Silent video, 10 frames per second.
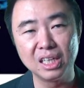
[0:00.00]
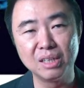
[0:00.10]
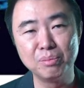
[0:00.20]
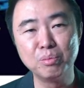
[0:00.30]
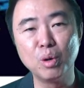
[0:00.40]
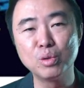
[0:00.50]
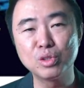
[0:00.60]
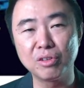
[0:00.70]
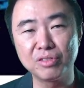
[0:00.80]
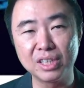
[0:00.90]
Most
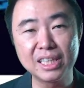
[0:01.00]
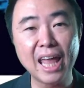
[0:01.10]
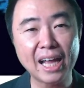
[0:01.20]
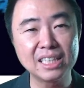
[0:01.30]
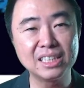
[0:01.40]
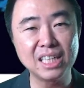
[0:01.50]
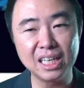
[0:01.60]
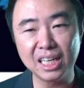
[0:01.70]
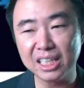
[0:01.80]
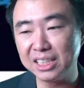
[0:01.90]
of the text said
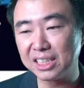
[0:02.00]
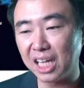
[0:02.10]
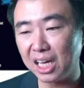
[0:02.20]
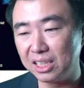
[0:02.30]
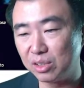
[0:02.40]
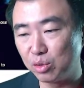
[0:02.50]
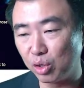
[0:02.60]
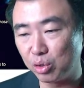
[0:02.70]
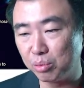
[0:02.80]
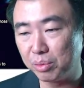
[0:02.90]
that this star is
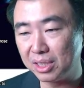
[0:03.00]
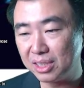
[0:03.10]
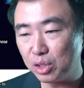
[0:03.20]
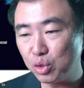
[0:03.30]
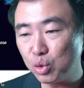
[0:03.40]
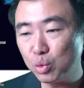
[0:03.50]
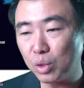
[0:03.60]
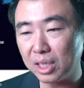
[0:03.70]
not good, but is it true?